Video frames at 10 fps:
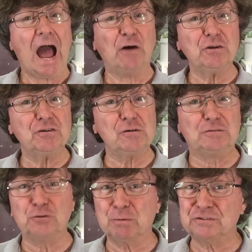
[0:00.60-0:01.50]
How do you do
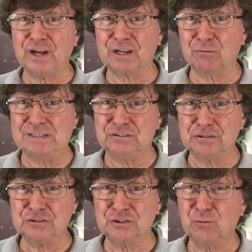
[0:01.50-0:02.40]
supersonic
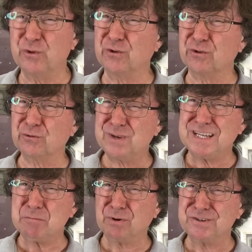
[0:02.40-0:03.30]
research with your
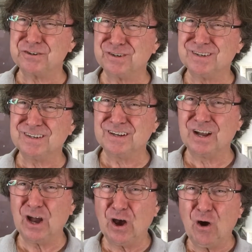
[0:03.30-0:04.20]
3D printer?
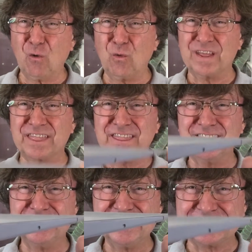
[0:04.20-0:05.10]
With
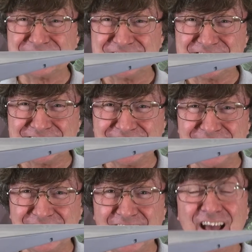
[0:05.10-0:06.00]
this.
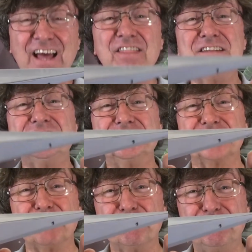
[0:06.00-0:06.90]
This is
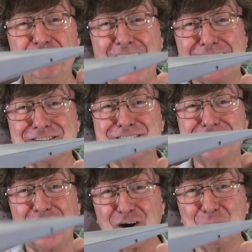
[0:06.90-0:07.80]
the fastest
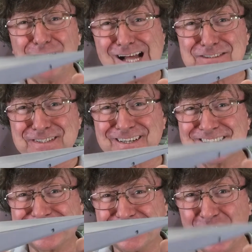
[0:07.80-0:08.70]
hunk of plastic
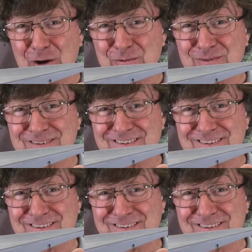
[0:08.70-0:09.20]
in town.